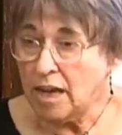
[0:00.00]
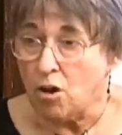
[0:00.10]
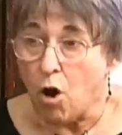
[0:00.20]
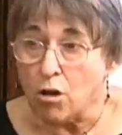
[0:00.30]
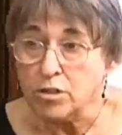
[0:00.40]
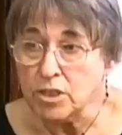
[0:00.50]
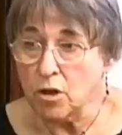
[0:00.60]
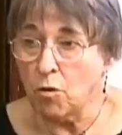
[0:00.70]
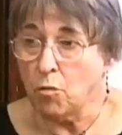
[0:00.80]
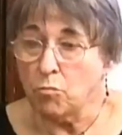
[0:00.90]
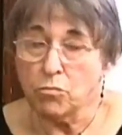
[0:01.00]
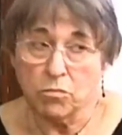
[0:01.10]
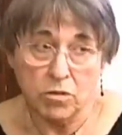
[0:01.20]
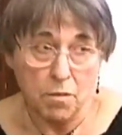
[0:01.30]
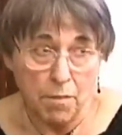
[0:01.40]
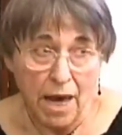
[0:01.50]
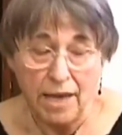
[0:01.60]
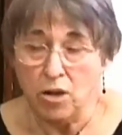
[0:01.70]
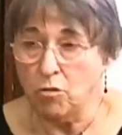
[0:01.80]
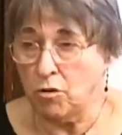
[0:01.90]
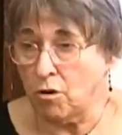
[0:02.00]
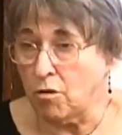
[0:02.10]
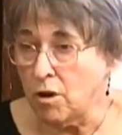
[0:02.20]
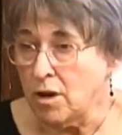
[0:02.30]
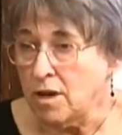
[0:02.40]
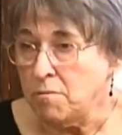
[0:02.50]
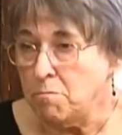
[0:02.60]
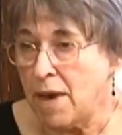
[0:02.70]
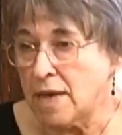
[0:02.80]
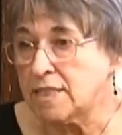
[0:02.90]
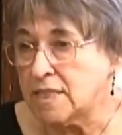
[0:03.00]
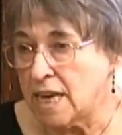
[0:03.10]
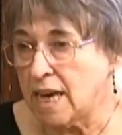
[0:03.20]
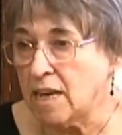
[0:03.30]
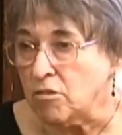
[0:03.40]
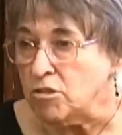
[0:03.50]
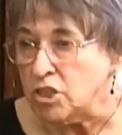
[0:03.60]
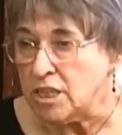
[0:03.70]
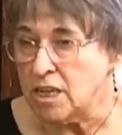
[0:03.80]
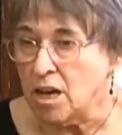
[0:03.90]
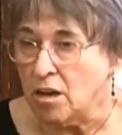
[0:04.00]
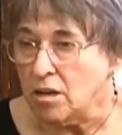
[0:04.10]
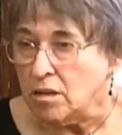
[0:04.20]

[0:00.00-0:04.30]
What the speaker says: And also, the mine owner, Massey Energy,